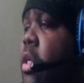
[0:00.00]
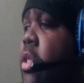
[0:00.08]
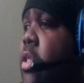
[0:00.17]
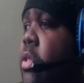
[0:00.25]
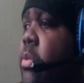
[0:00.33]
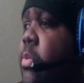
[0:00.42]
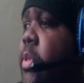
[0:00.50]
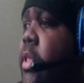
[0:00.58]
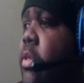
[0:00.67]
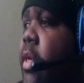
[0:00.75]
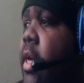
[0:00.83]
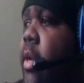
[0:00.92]
so we
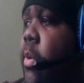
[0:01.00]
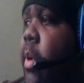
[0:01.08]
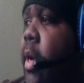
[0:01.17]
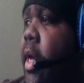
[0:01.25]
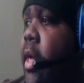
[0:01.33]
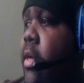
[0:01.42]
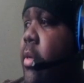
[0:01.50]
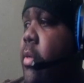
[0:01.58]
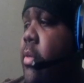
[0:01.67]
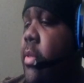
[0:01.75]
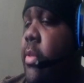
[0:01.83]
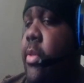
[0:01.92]
still got a while
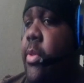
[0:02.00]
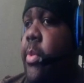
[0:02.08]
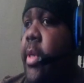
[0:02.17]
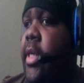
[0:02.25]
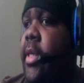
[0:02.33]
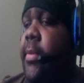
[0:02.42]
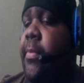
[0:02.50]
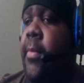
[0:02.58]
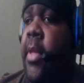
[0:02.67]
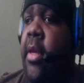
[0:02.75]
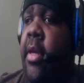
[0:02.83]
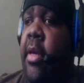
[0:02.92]
to wait.
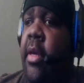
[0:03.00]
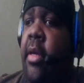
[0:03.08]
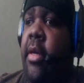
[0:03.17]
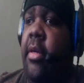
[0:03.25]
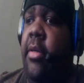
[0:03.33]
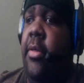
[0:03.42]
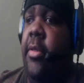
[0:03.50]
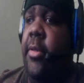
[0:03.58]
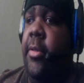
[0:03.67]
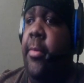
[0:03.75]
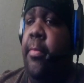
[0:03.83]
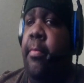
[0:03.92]

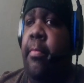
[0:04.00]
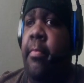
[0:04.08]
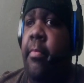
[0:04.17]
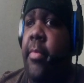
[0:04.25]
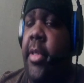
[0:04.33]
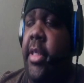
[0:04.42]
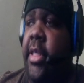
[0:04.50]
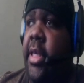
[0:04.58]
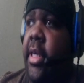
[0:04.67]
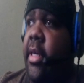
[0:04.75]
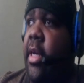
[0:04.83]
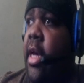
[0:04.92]
But
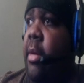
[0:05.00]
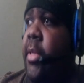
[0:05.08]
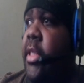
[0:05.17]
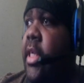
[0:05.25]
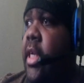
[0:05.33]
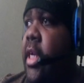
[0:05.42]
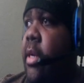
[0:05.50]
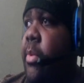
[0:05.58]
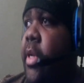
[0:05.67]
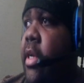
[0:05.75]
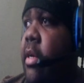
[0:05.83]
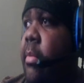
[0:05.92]
yeah, I'm gonna check it out
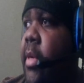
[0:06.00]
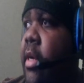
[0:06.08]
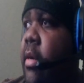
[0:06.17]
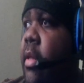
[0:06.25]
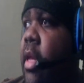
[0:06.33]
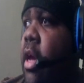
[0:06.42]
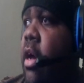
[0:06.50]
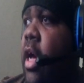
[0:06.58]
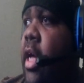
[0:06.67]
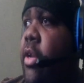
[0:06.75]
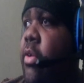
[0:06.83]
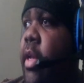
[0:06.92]
when it come out.
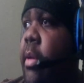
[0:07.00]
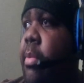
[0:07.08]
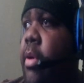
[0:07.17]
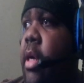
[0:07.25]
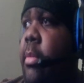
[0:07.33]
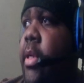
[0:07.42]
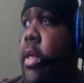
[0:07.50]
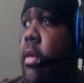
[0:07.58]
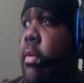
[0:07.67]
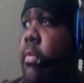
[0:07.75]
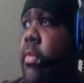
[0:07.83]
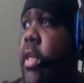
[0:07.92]
I know they'll probably
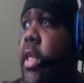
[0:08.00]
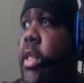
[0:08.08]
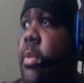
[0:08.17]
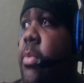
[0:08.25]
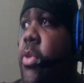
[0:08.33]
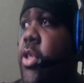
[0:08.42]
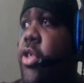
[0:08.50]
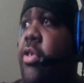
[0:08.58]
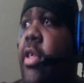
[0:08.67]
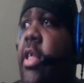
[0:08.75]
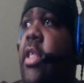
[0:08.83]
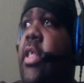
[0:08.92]
release more
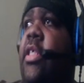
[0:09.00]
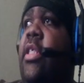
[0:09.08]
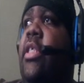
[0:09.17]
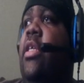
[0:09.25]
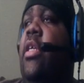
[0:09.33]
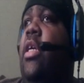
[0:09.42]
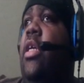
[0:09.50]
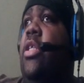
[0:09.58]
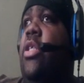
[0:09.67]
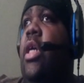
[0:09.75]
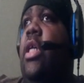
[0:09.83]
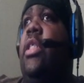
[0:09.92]
trailers,
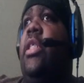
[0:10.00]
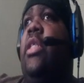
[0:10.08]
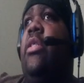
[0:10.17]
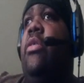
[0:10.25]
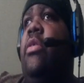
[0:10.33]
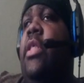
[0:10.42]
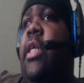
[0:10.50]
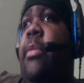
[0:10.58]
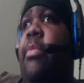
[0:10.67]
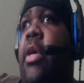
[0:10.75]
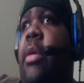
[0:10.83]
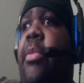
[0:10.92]
so I'll check those
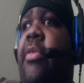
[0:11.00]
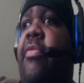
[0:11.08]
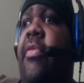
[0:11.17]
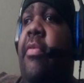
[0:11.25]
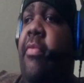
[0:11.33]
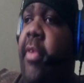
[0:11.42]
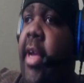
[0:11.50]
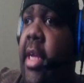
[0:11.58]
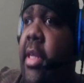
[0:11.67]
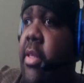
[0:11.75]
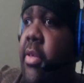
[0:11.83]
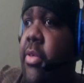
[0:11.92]
out. Probably
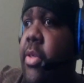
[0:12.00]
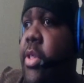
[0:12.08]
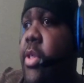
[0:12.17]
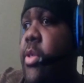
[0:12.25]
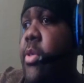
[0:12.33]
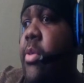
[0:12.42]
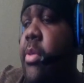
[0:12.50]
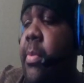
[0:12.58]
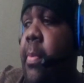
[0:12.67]
react to those too.